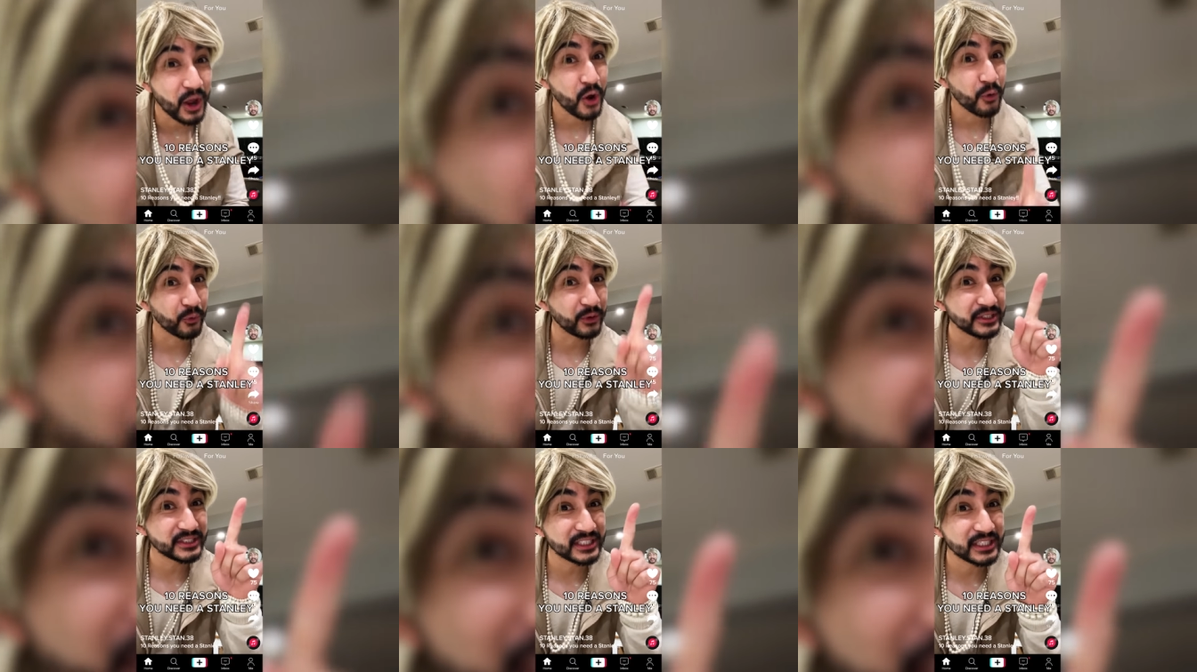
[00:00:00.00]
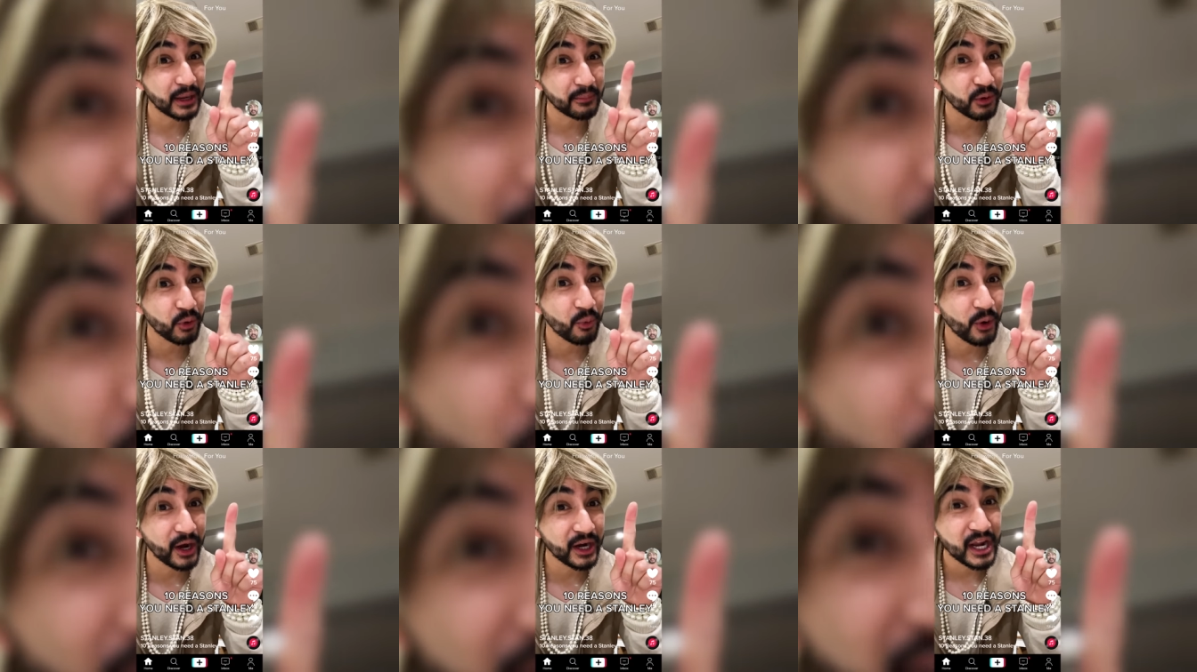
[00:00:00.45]
Reason number
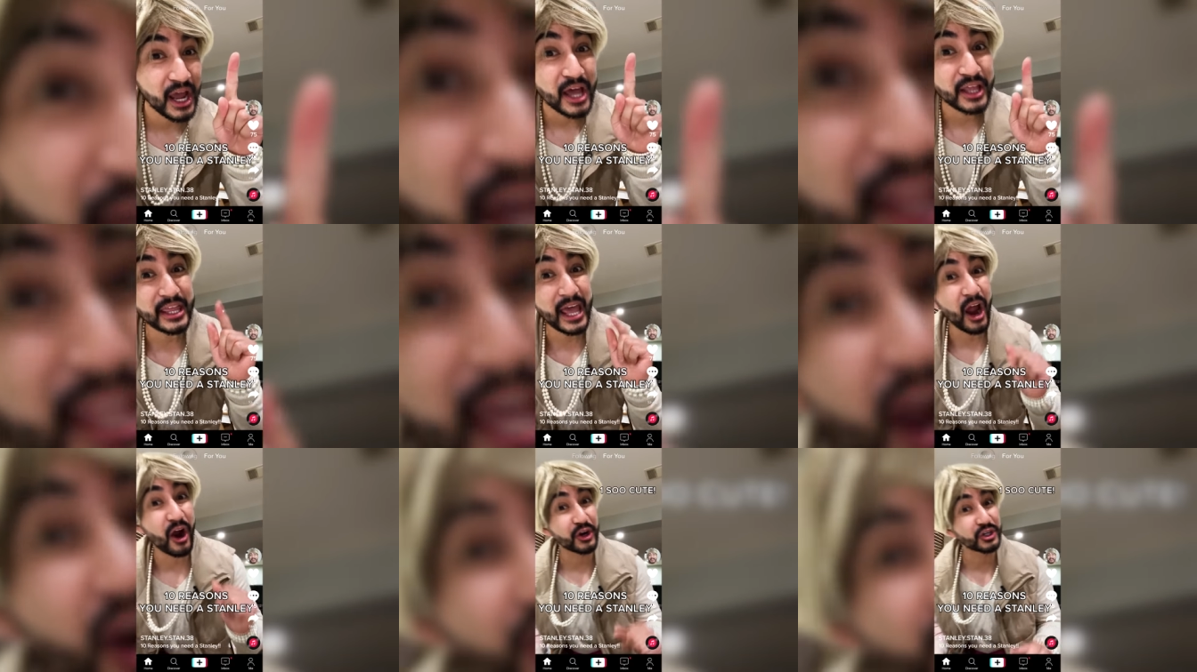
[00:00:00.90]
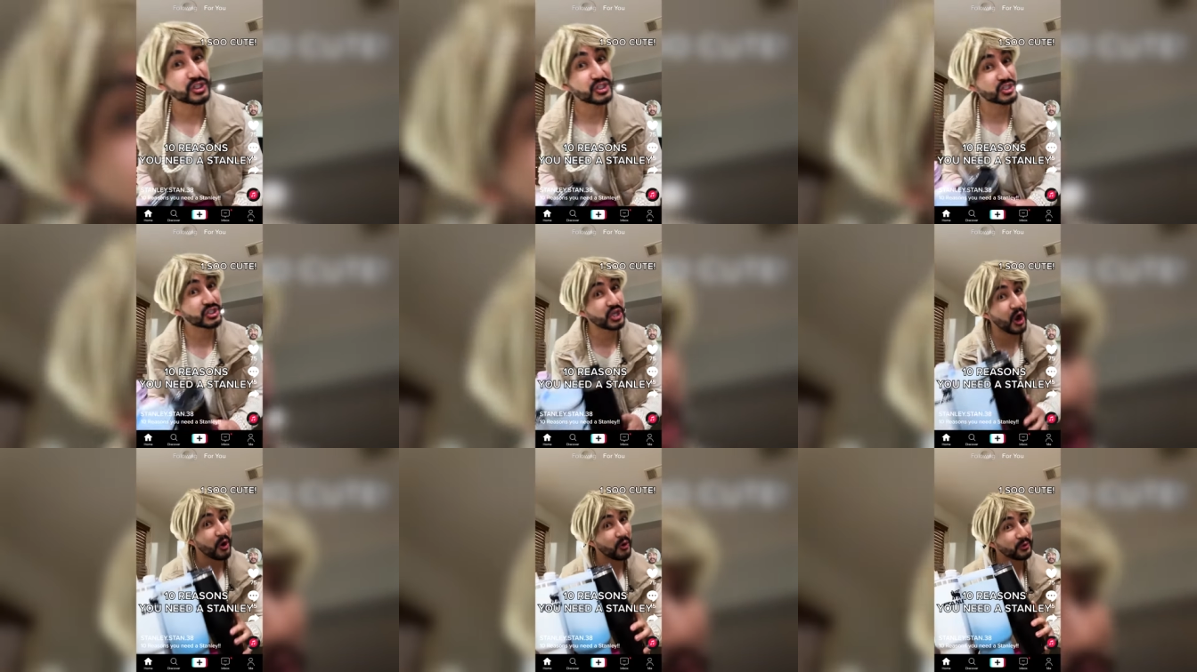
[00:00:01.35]
one, they are
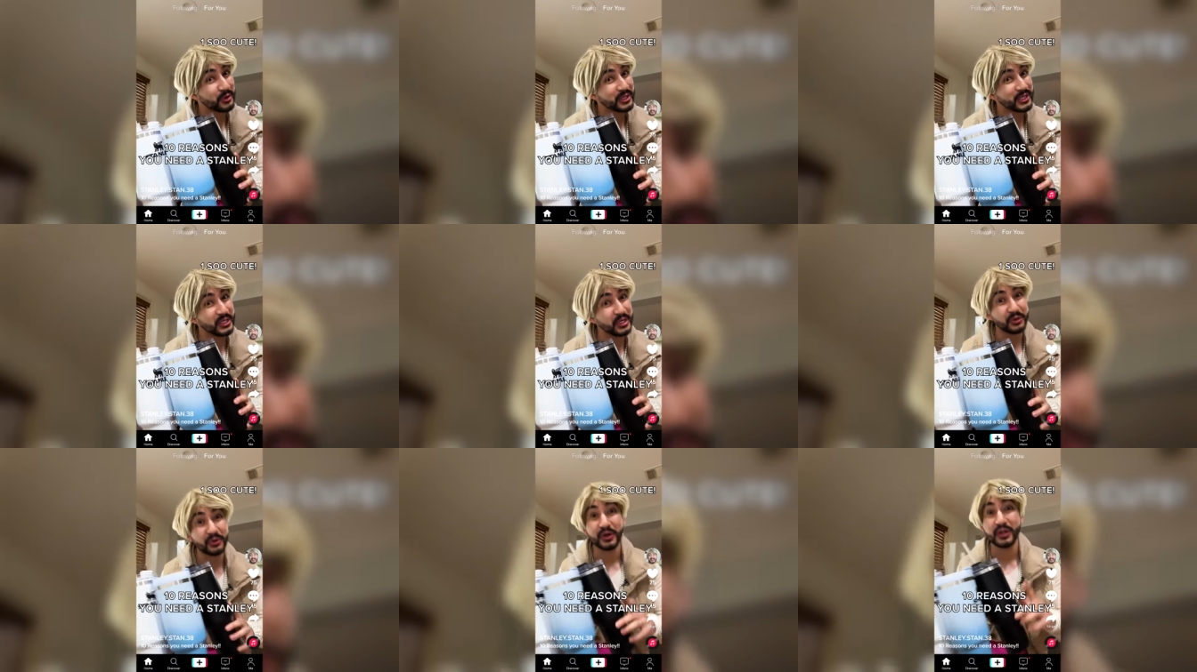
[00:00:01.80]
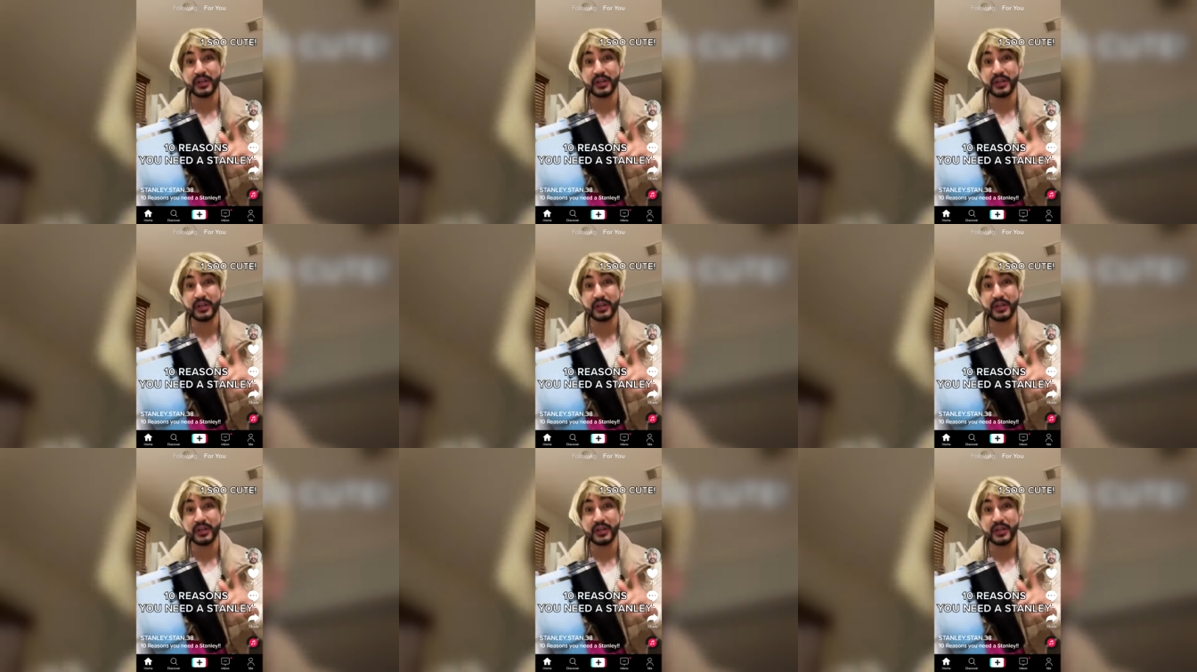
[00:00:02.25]
so cute.